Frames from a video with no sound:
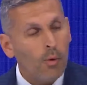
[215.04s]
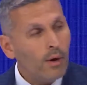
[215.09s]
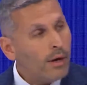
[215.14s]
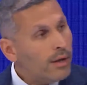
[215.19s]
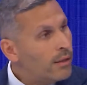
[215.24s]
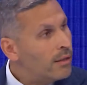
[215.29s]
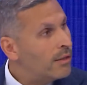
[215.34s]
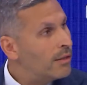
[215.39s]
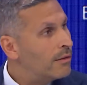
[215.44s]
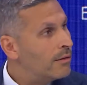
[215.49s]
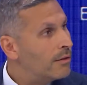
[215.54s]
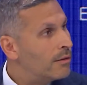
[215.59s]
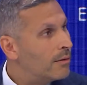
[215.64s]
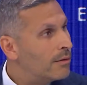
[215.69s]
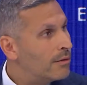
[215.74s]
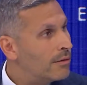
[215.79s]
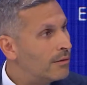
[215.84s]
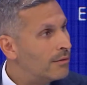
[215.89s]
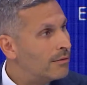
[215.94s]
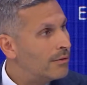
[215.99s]
with
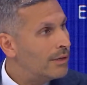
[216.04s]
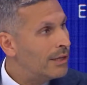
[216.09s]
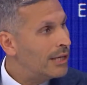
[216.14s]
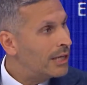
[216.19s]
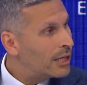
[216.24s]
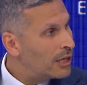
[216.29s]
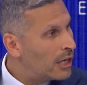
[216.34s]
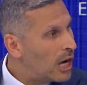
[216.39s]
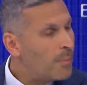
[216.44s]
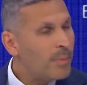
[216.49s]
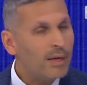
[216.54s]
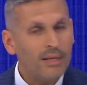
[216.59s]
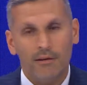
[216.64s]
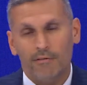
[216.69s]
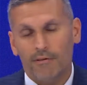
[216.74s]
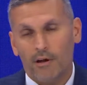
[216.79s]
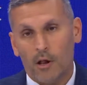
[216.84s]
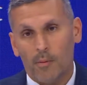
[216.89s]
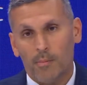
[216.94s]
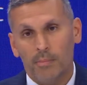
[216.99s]
economic
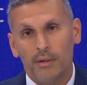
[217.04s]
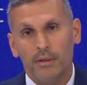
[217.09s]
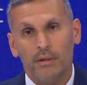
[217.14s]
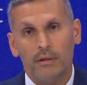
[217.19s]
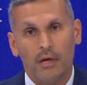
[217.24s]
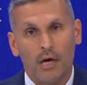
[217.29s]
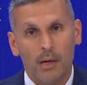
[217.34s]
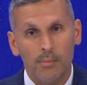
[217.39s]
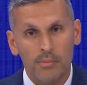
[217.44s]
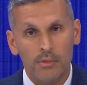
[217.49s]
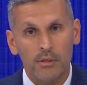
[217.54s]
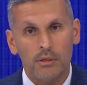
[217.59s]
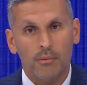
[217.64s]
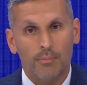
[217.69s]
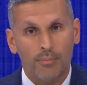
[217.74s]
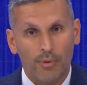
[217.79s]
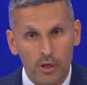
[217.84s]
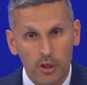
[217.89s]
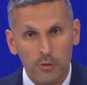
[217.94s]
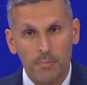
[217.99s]
development comes
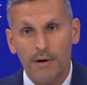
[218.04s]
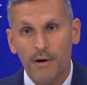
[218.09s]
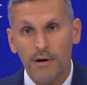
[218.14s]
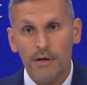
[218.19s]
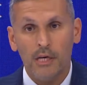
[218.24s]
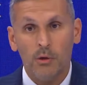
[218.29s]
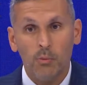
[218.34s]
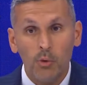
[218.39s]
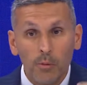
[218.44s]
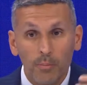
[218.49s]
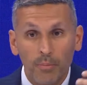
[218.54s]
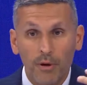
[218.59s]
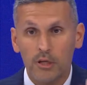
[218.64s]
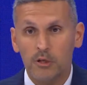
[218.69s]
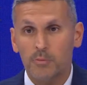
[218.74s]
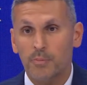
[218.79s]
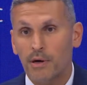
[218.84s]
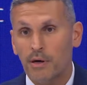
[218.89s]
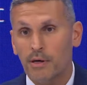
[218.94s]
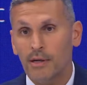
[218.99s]
prosperity, with
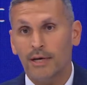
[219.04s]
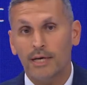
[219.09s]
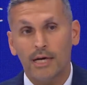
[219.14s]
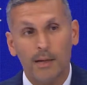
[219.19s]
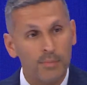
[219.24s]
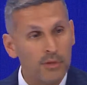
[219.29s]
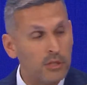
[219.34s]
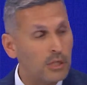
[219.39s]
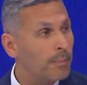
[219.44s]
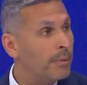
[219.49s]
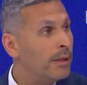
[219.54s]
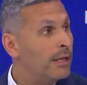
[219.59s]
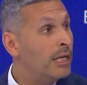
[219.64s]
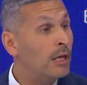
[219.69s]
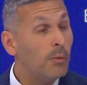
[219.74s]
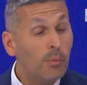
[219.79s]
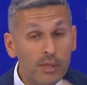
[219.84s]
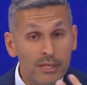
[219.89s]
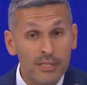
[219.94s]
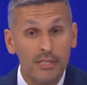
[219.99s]
prosperity comes
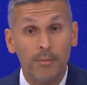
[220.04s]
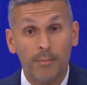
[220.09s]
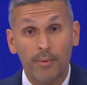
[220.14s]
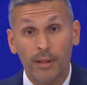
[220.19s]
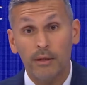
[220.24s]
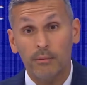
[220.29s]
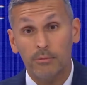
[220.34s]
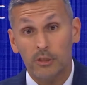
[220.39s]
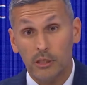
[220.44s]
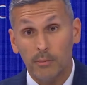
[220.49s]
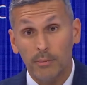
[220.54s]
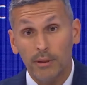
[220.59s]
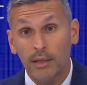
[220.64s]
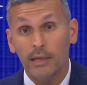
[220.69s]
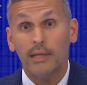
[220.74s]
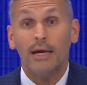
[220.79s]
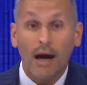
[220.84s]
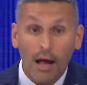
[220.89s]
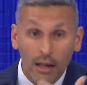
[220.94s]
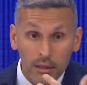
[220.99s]
stability, with
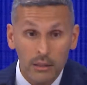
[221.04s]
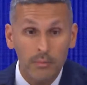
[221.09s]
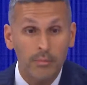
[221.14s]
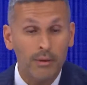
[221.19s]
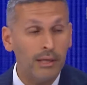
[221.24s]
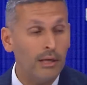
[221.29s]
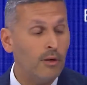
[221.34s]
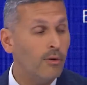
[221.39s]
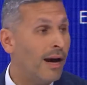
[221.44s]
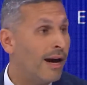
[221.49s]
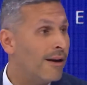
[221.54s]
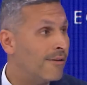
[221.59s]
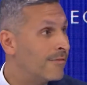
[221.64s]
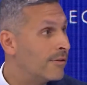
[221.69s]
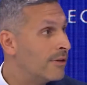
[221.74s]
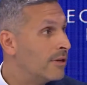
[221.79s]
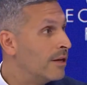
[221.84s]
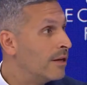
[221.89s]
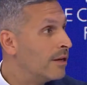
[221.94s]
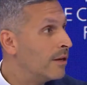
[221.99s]
stability, ultimately you have
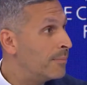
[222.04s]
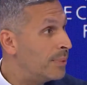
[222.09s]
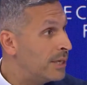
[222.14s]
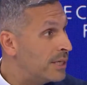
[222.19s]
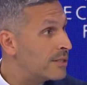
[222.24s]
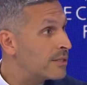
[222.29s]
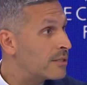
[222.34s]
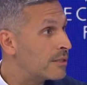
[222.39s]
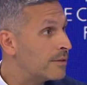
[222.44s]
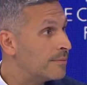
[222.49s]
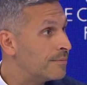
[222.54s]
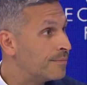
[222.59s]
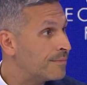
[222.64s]
peace.